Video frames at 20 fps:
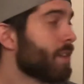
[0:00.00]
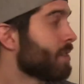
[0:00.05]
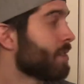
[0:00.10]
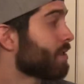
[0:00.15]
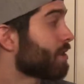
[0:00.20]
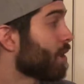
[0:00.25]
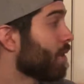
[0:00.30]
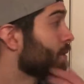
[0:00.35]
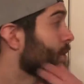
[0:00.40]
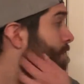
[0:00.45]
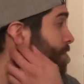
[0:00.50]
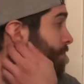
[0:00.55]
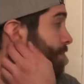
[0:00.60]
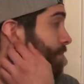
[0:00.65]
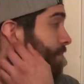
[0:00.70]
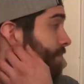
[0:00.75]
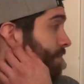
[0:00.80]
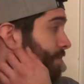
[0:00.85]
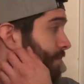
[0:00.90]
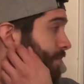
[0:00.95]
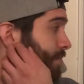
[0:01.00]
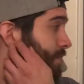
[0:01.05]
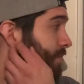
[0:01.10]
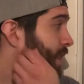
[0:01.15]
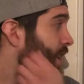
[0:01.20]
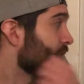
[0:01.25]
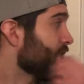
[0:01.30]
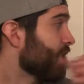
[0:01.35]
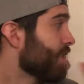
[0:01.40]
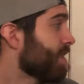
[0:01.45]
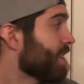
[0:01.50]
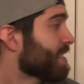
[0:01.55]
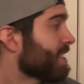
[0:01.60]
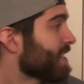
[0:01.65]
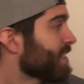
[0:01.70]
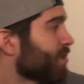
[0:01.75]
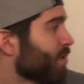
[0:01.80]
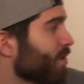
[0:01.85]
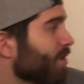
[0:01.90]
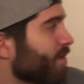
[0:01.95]
So this
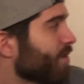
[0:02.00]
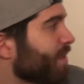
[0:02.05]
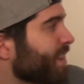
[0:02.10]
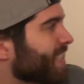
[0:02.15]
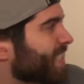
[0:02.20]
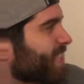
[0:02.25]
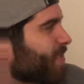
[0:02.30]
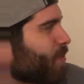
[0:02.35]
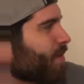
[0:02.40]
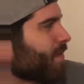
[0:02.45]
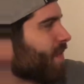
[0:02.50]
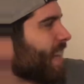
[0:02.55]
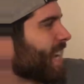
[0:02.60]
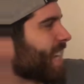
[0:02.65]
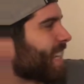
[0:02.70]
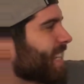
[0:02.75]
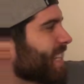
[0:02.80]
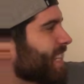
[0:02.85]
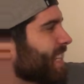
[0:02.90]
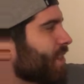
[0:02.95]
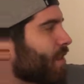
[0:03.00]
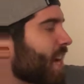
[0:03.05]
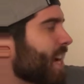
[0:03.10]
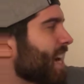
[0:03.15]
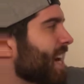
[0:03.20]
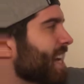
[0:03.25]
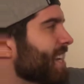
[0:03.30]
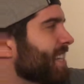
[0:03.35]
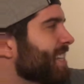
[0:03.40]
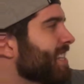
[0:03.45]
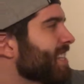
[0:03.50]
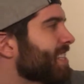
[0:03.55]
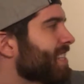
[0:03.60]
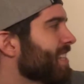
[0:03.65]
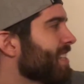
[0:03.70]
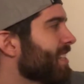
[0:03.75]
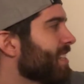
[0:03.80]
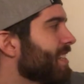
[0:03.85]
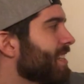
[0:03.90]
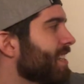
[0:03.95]
is it's sort of like, right, I did this
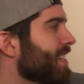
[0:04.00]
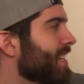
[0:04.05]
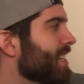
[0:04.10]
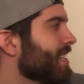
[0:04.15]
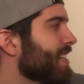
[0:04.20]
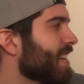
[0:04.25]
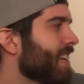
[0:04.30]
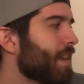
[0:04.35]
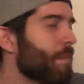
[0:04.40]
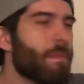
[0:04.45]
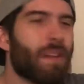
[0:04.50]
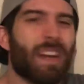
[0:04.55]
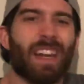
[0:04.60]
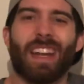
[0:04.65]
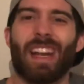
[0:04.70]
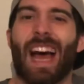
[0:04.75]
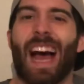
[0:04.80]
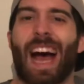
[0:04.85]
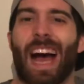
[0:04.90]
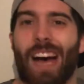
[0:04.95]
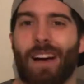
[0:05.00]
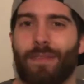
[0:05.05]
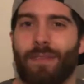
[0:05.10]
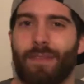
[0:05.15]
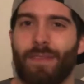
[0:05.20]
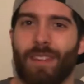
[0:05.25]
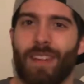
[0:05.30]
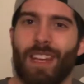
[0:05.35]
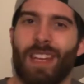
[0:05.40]
in a minute and a half,